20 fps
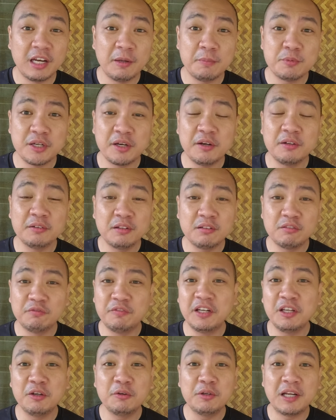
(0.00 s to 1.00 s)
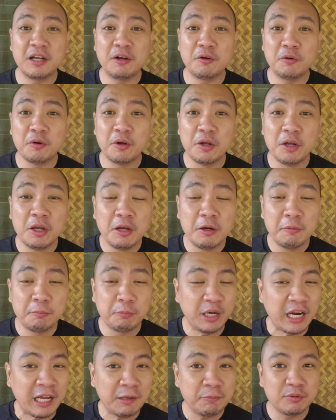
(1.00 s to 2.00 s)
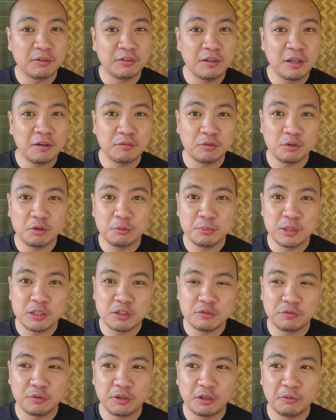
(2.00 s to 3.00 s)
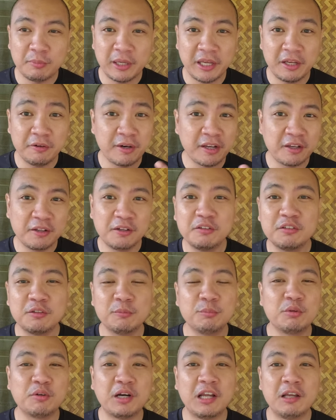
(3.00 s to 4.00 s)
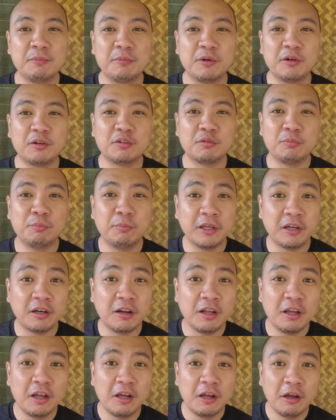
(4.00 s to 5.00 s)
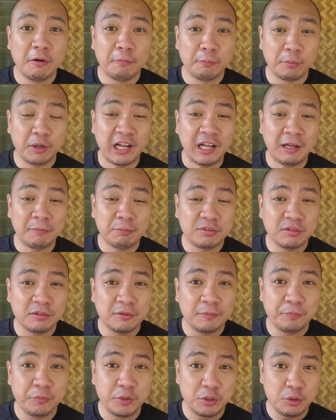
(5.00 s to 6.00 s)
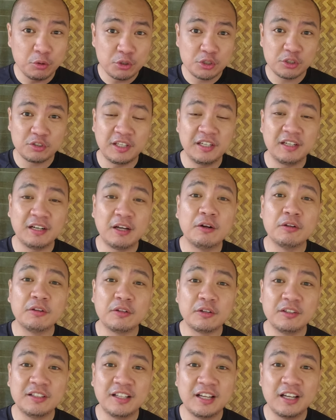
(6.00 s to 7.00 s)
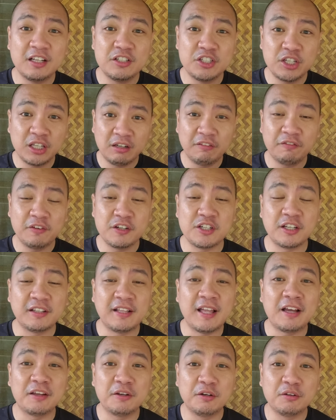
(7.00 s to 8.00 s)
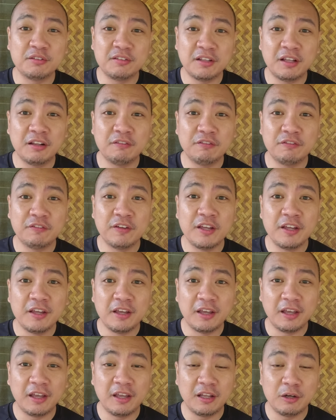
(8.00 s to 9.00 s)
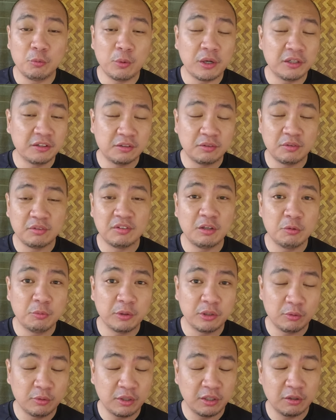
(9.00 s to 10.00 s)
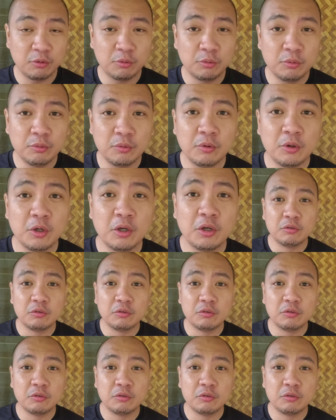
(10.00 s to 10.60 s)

And I'm sharing this video now, perhaps not so much for my regular subscribers, but perhaps you just encountered a jellyfish attack yourself and wanted to see what you can do.